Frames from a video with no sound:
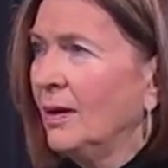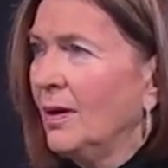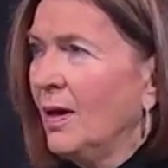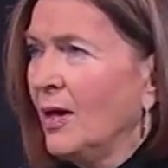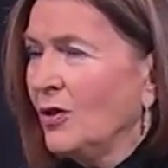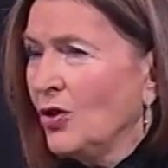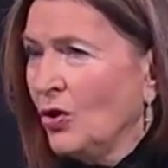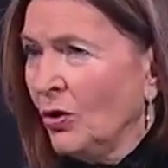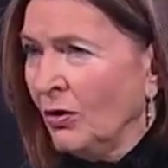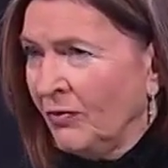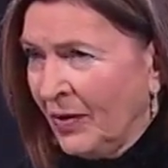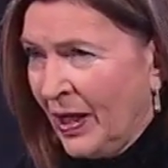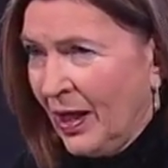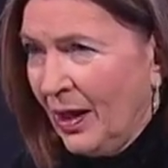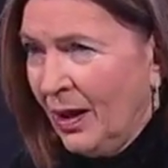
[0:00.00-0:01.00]
uh, a
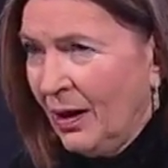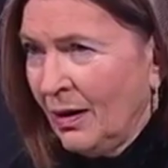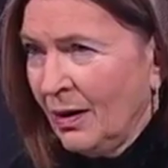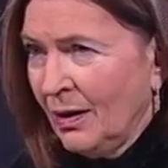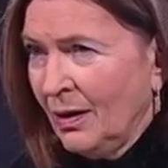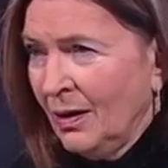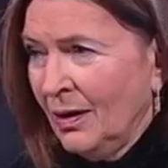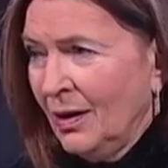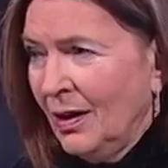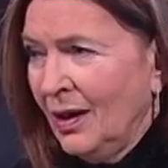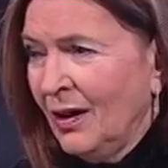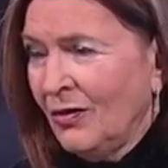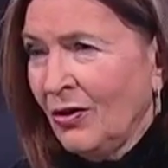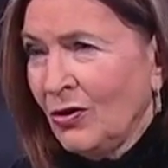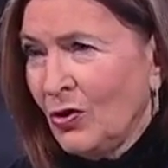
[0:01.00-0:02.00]
survey
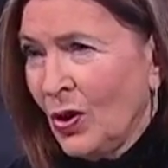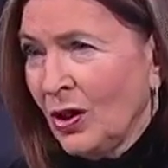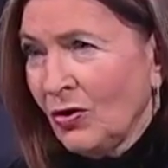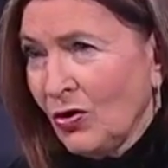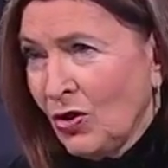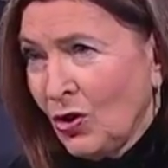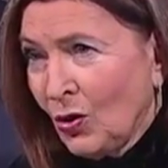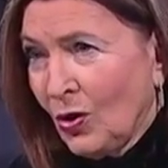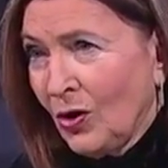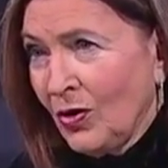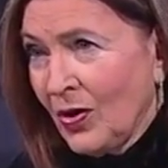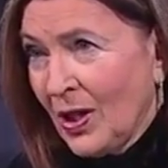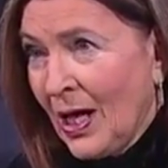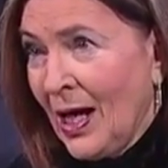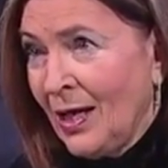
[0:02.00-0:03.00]
in the drugstore or
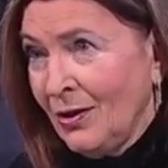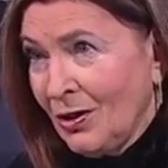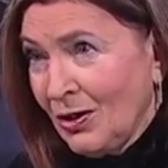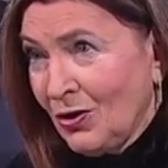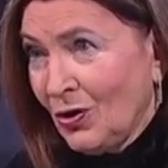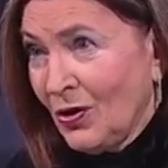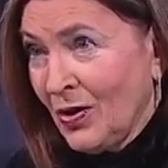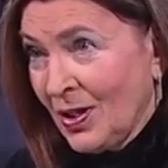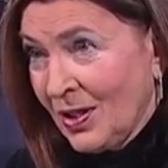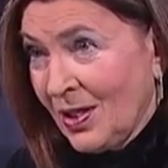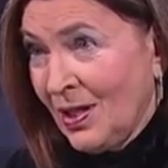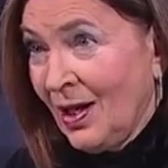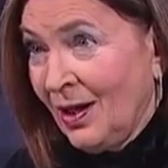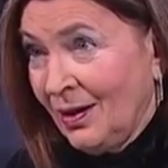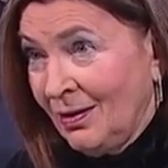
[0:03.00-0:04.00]
the candy store that
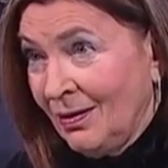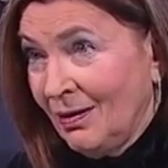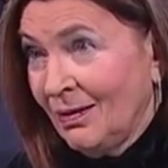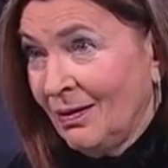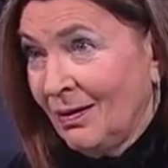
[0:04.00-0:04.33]
said